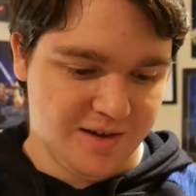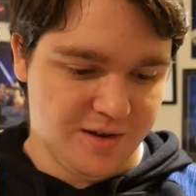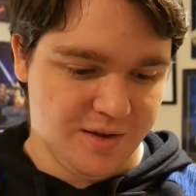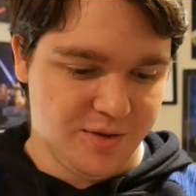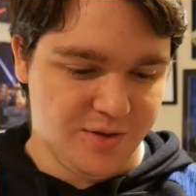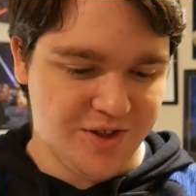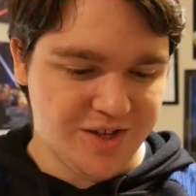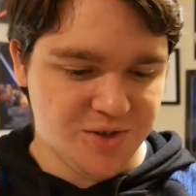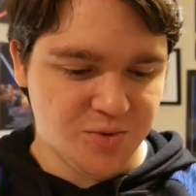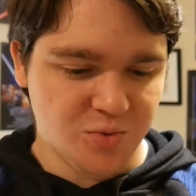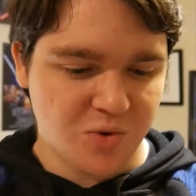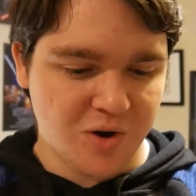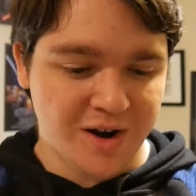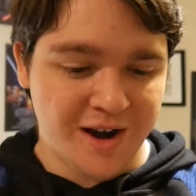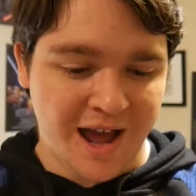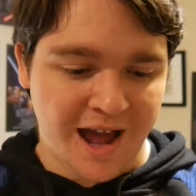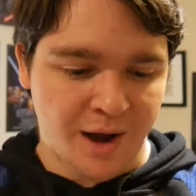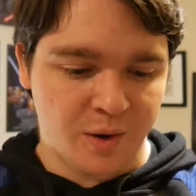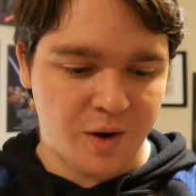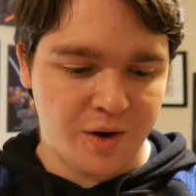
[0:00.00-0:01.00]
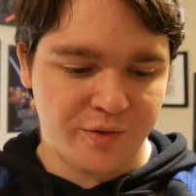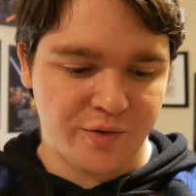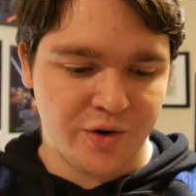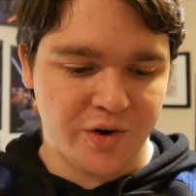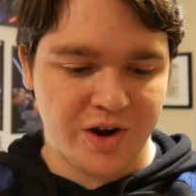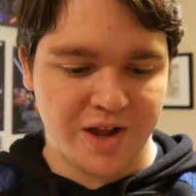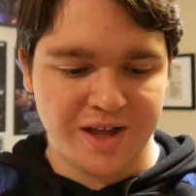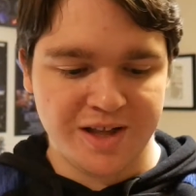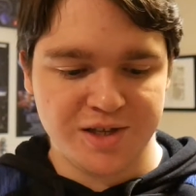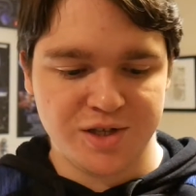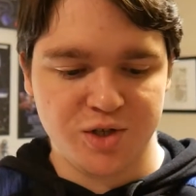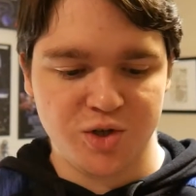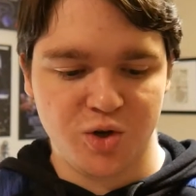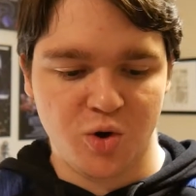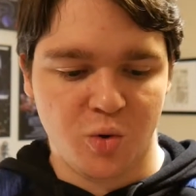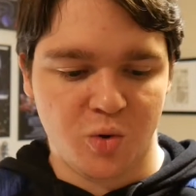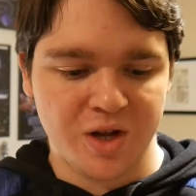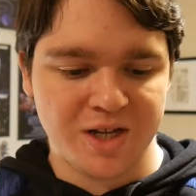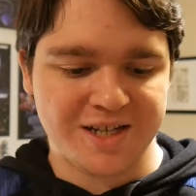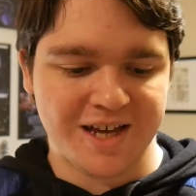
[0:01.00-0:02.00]
This one, however, is
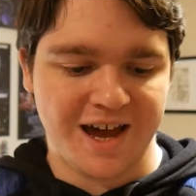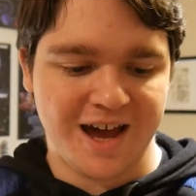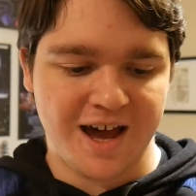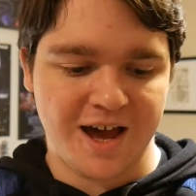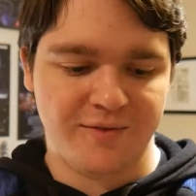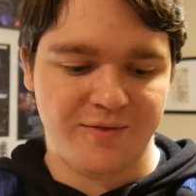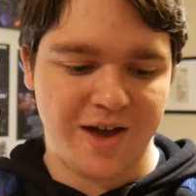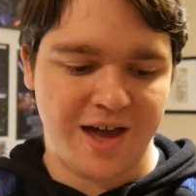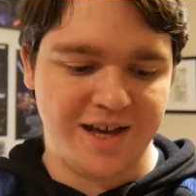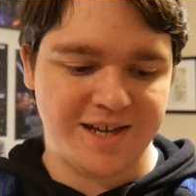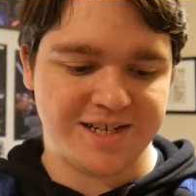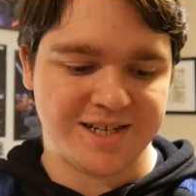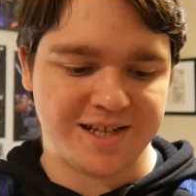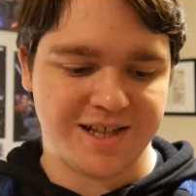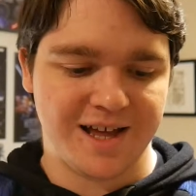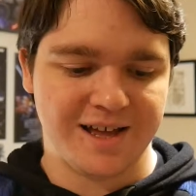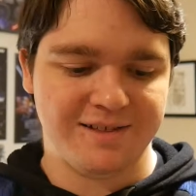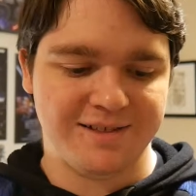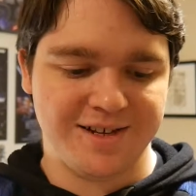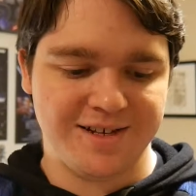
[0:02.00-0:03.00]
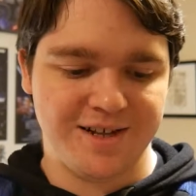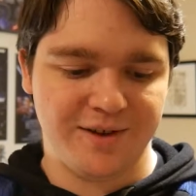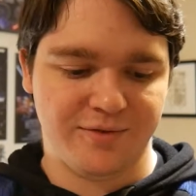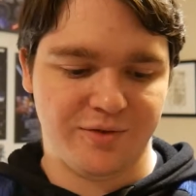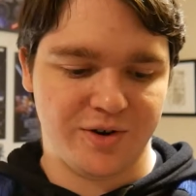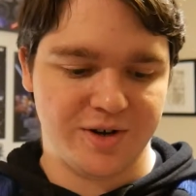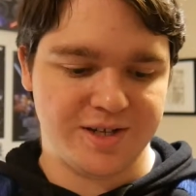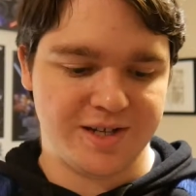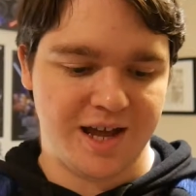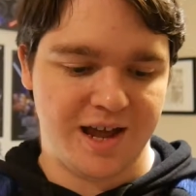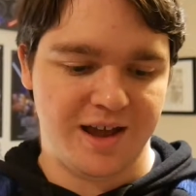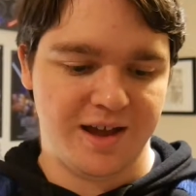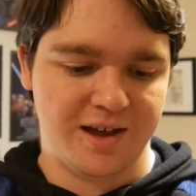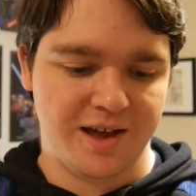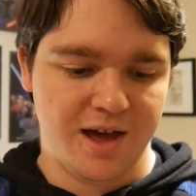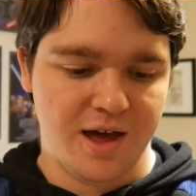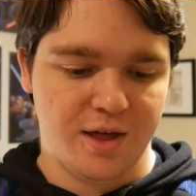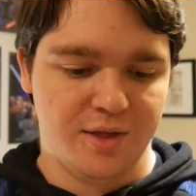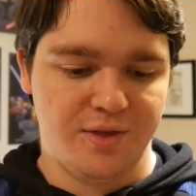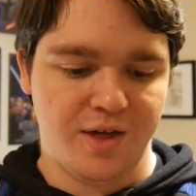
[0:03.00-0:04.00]
going to have a slightly different take
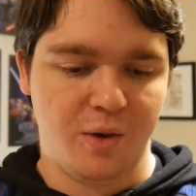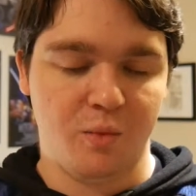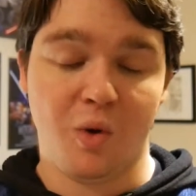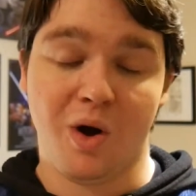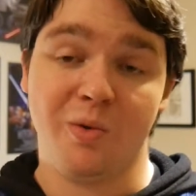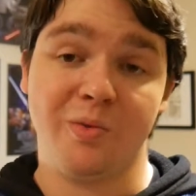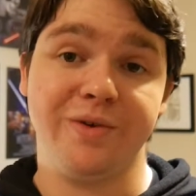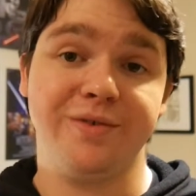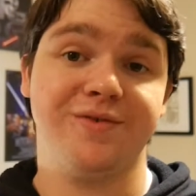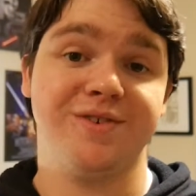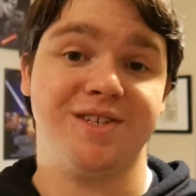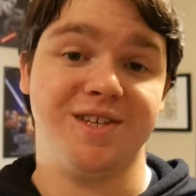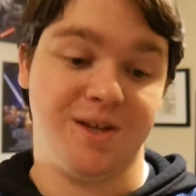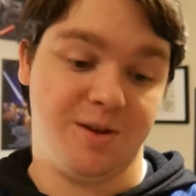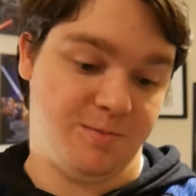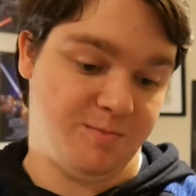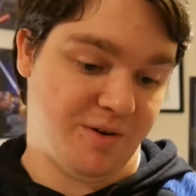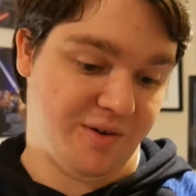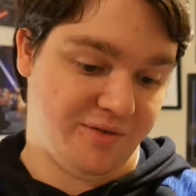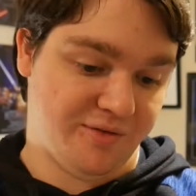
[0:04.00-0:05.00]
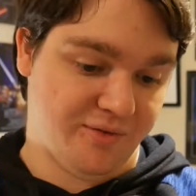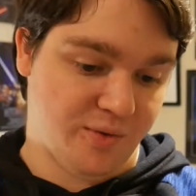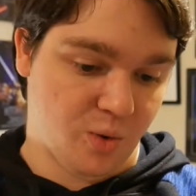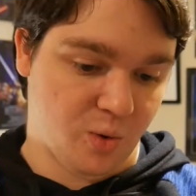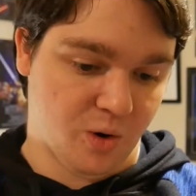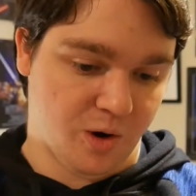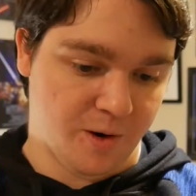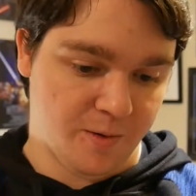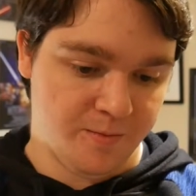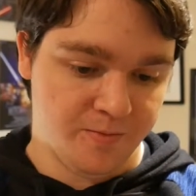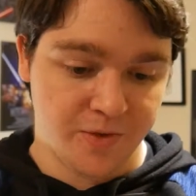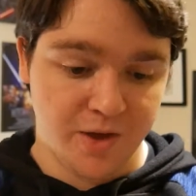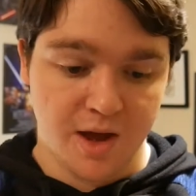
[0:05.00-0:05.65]
than what we've seen before.